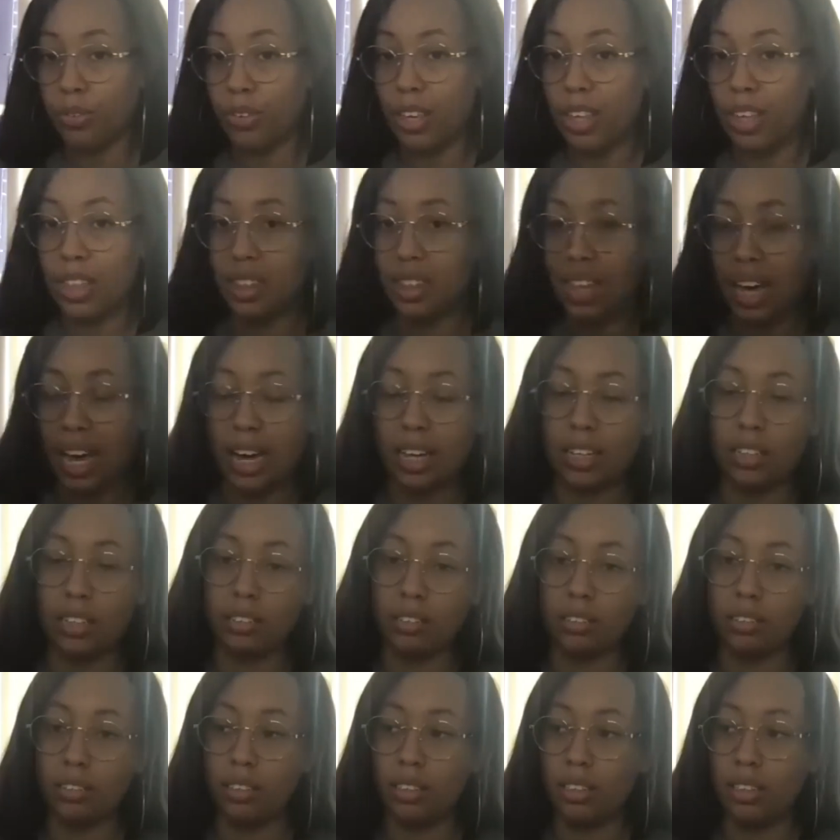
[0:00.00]
in that
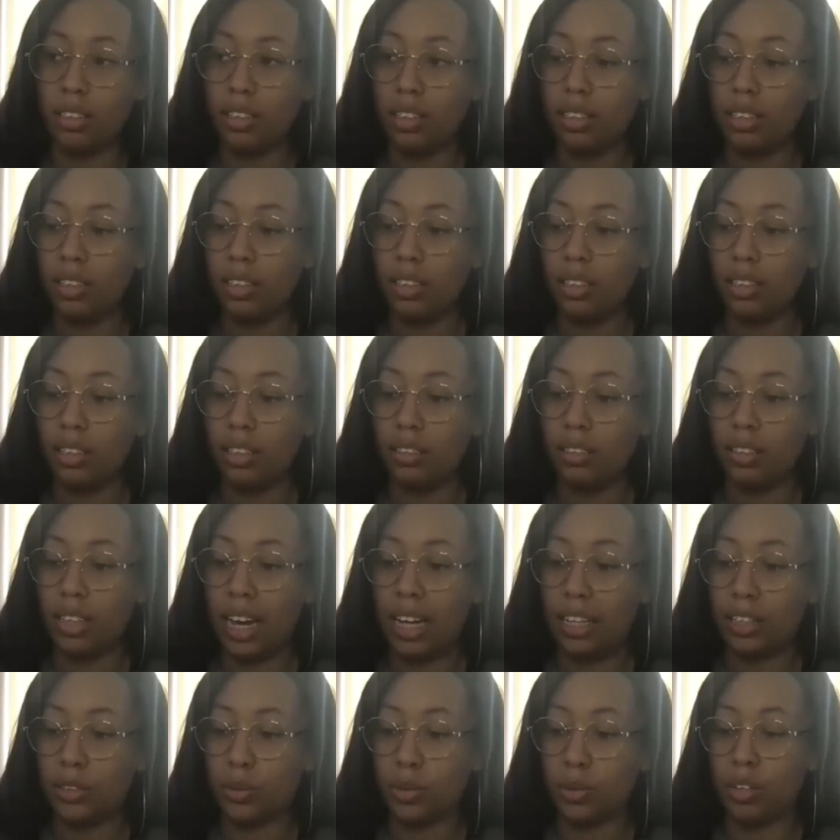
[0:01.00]

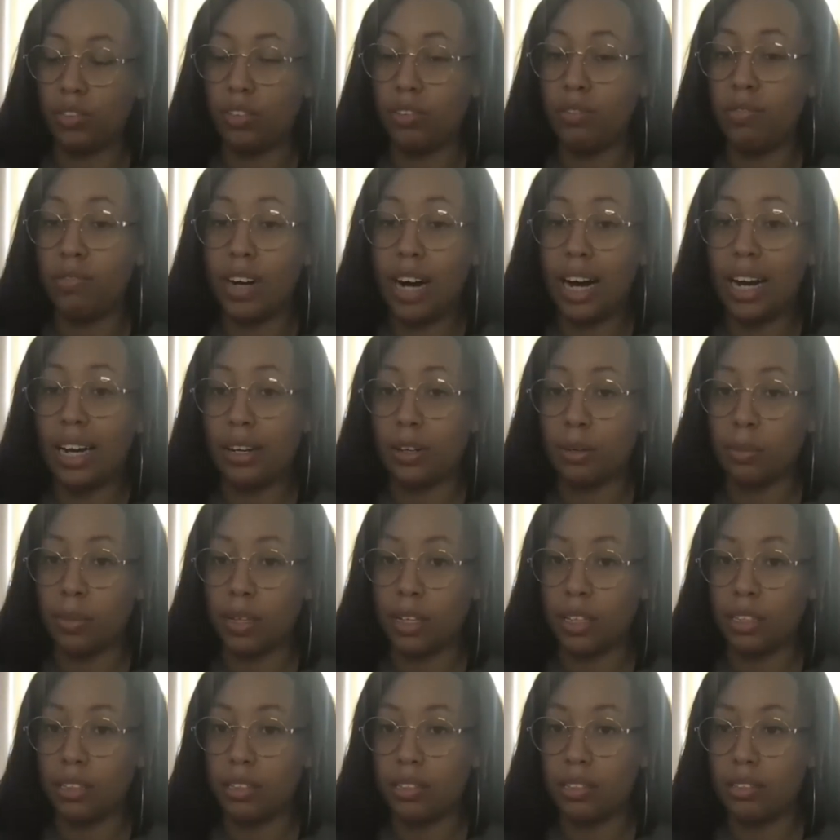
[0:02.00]
that sort of
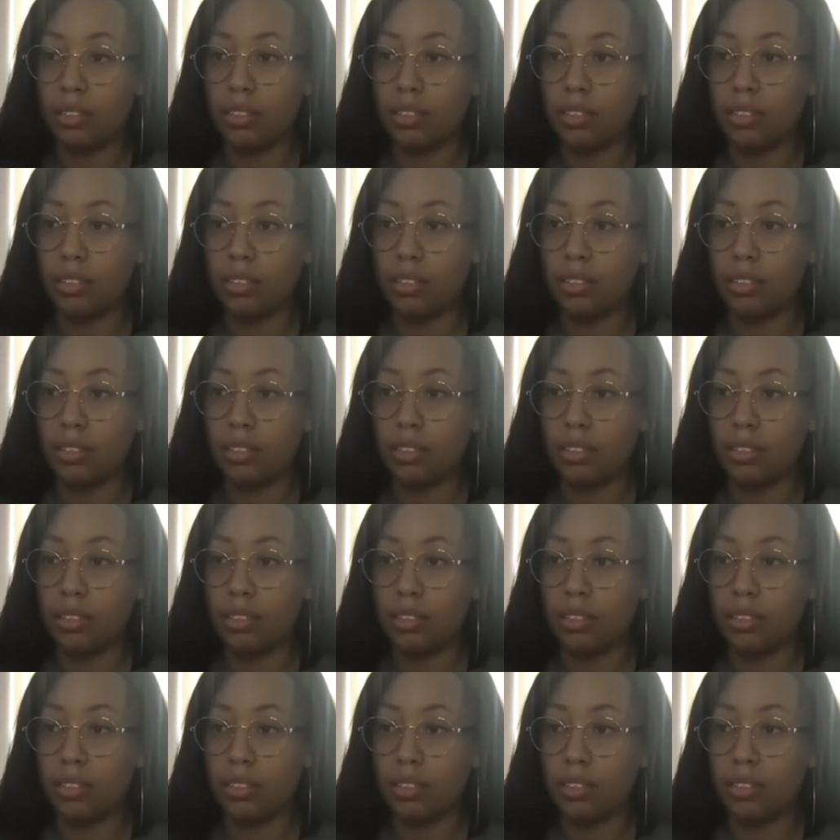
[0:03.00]
environment.